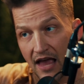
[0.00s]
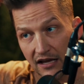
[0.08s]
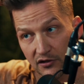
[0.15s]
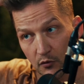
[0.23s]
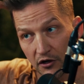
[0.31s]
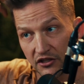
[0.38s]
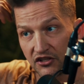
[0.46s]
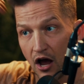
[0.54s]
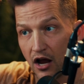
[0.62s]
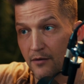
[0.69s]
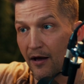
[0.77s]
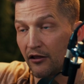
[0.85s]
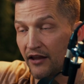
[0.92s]
as we're going to
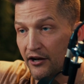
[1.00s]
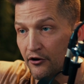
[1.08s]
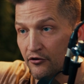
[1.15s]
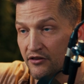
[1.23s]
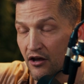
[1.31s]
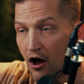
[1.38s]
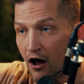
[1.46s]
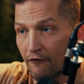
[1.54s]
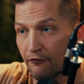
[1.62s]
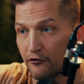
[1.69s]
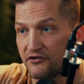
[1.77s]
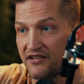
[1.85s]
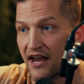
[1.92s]
talk about later in the
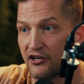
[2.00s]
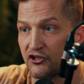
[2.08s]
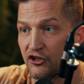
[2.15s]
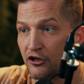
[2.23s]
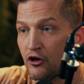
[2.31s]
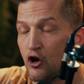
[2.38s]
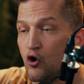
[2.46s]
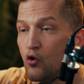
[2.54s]
offer section.